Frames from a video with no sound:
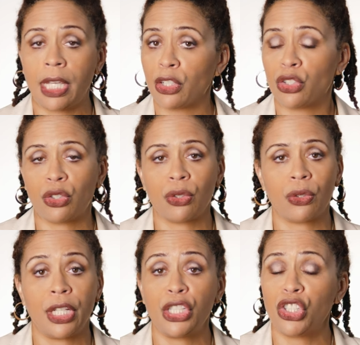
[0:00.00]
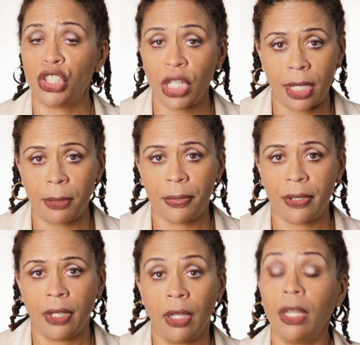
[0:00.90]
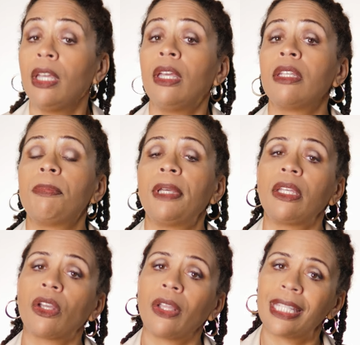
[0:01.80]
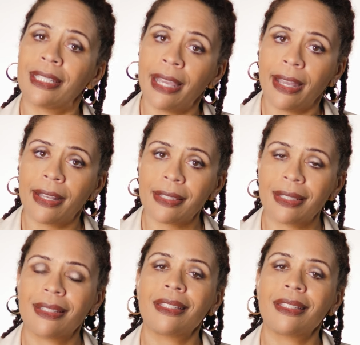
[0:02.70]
texture, and shape. Depending on the task,